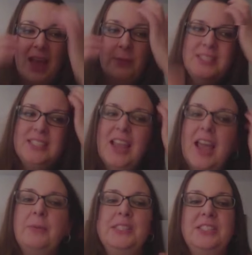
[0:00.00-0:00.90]
I would say
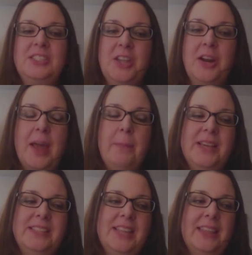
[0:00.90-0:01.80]
I would start out
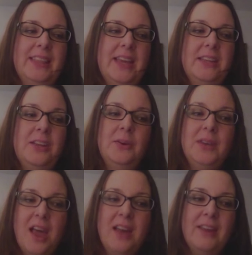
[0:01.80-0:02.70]
by saying that you know
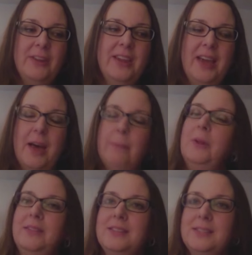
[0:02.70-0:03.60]
not every couple
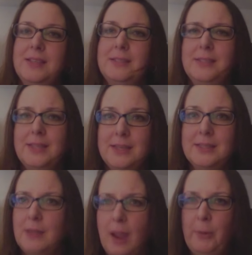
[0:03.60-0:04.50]
on this list
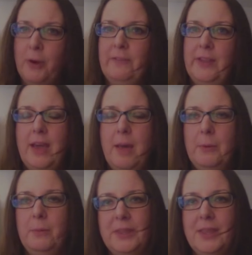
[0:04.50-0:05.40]
is a perfect
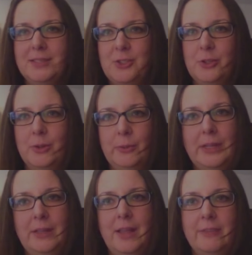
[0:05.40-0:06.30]
couple, but that's true in
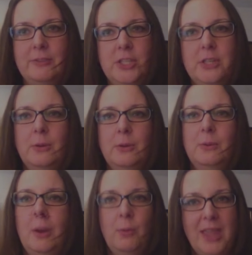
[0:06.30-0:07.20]
real life too.
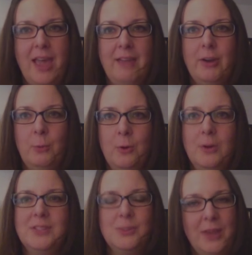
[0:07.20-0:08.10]
You know, we have our
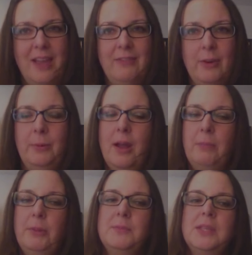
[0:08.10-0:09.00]
warts, we have our
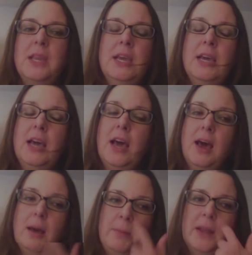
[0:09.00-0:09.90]
problems,
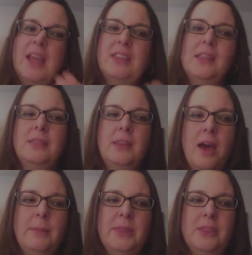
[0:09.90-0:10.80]
uh, but I think the
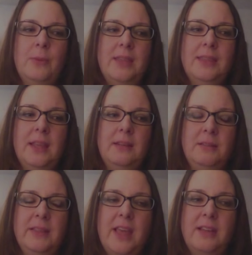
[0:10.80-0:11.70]
common thread that
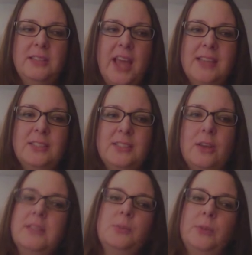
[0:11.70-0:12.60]
that ties
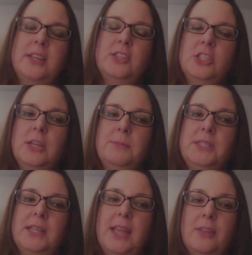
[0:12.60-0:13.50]
all these
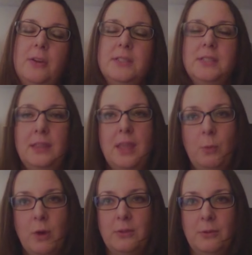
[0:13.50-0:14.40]
relationships together is that they
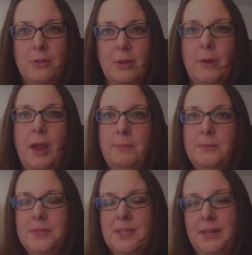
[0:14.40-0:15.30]
work through their
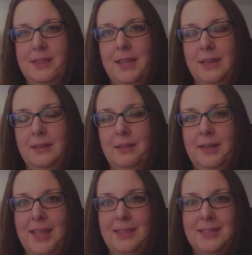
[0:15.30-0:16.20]
problems, and at the end of the
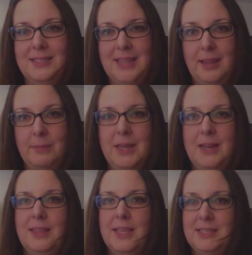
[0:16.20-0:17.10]
day, they stay
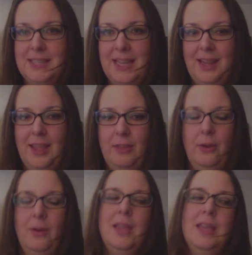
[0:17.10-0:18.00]
committed, they stay
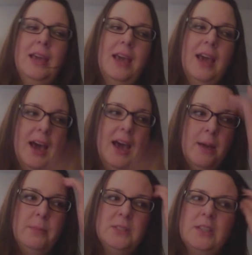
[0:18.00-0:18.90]
together.
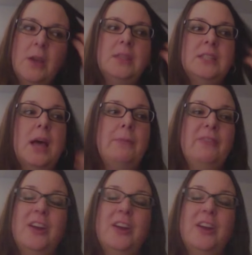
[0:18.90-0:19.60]
Um, so at the top of